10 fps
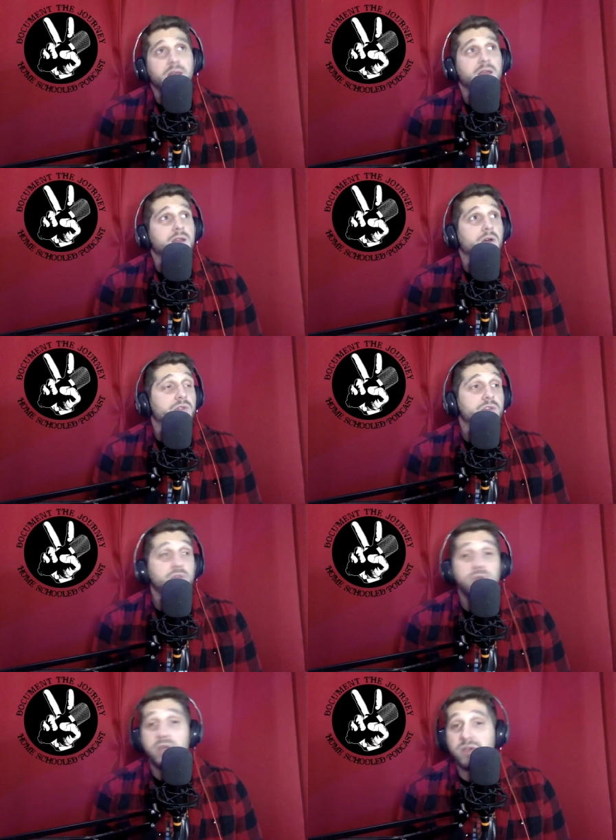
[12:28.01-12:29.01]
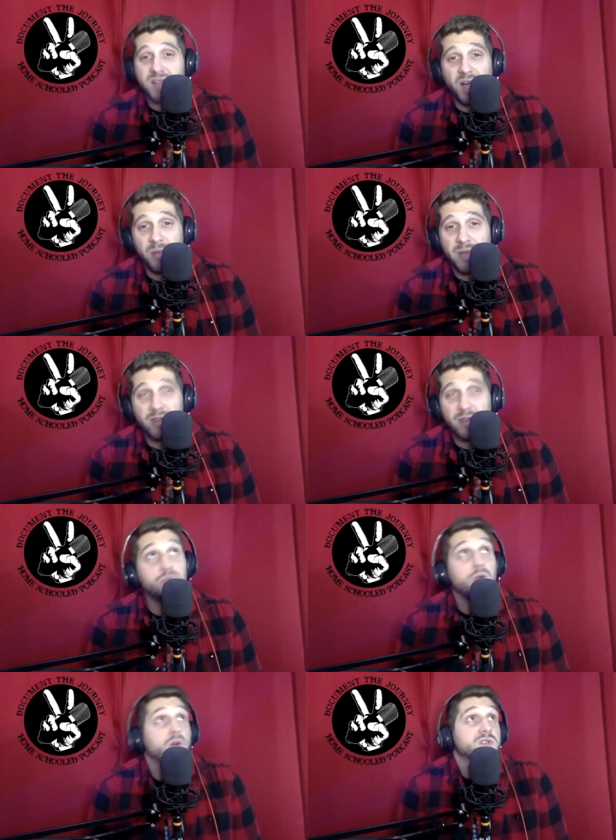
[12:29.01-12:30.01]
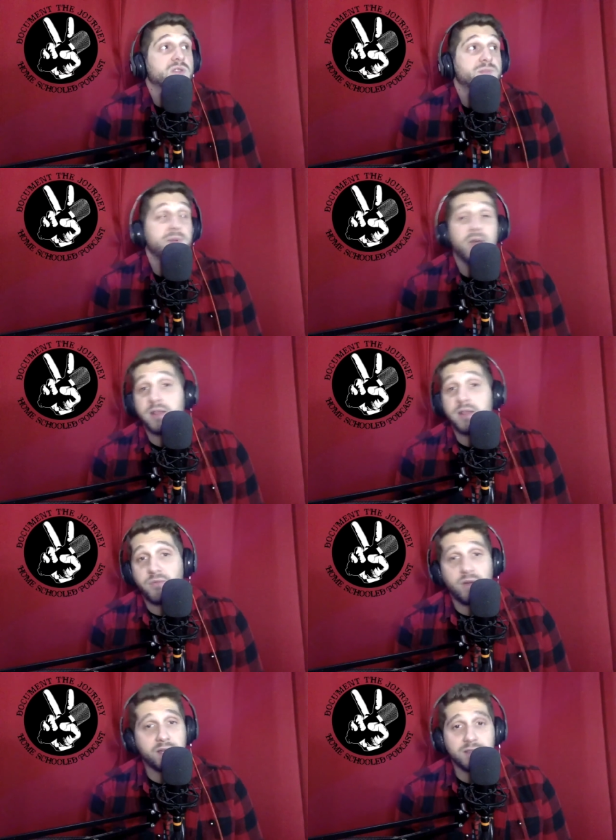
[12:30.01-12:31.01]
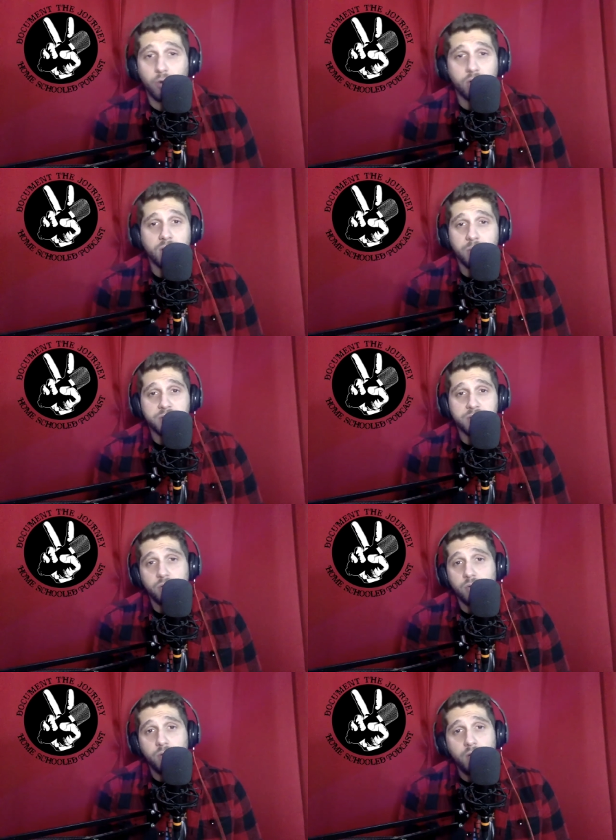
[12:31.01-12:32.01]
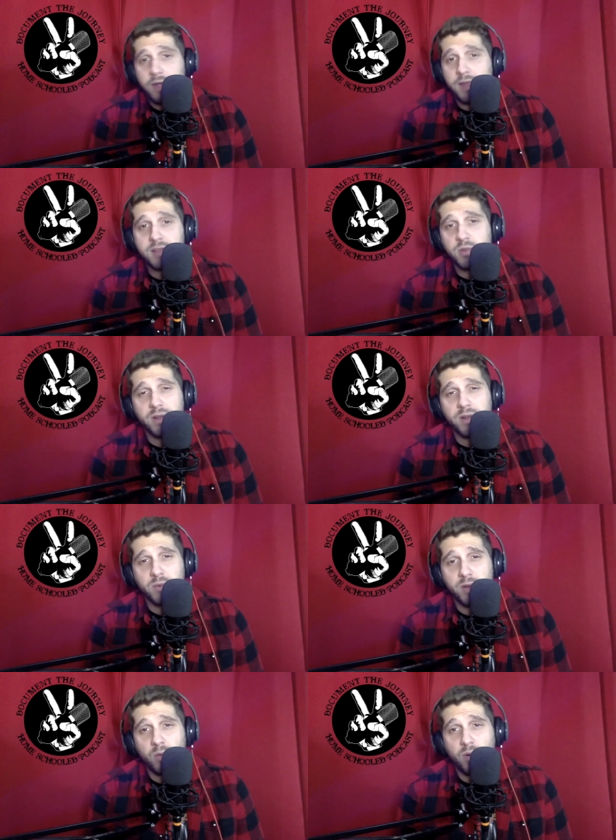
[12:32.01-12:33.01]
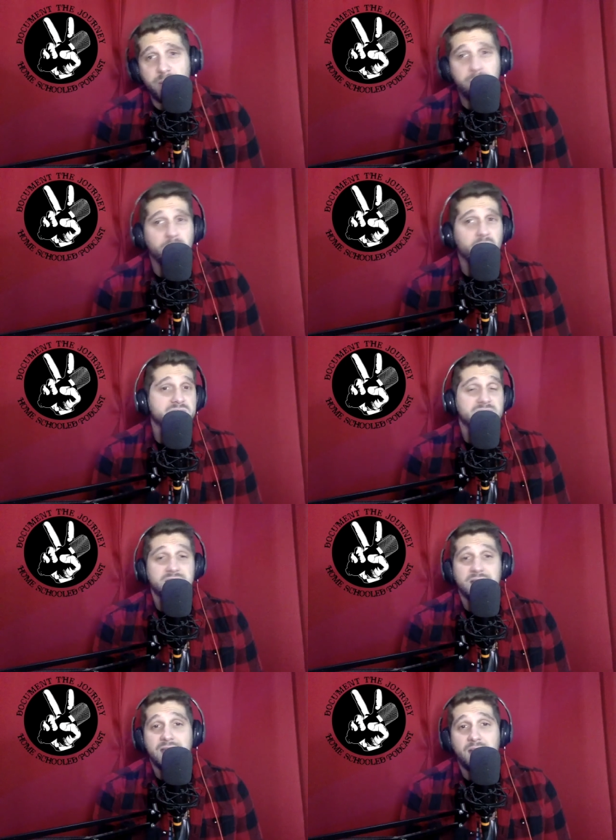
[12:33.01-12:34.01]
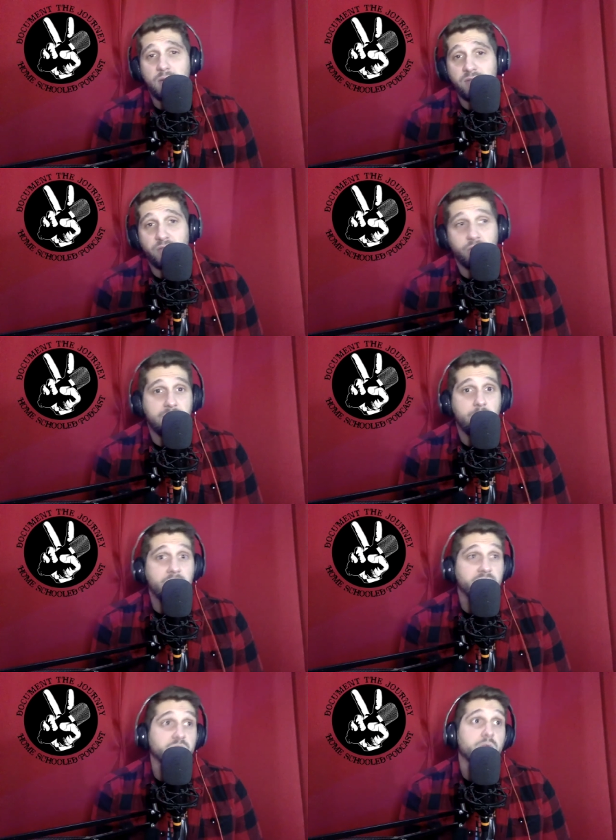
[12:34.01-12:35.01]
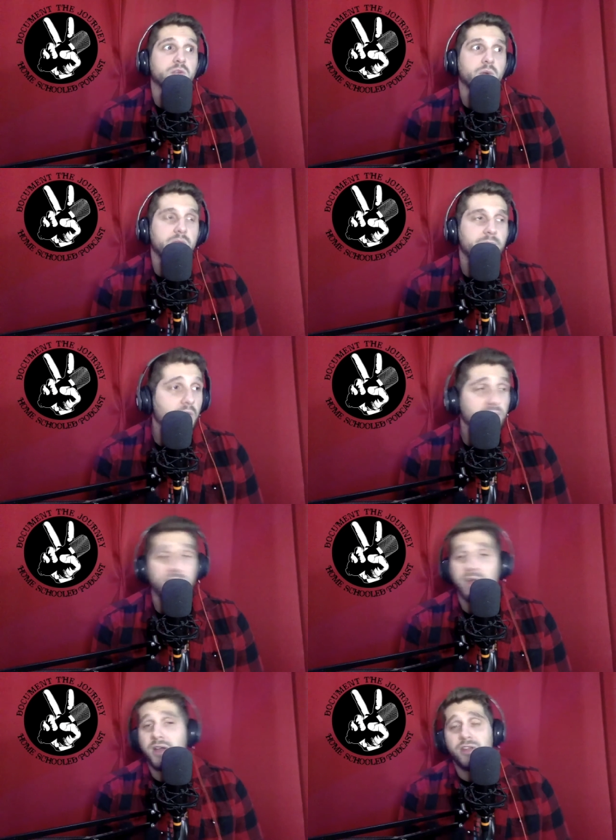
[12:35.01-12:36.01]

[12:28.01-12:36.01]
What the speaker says: The new year's coming, and who knows what's behind the fucking door number 2 in 2021. People are saying they can't wait for it. They can't wait for 2020 to be over.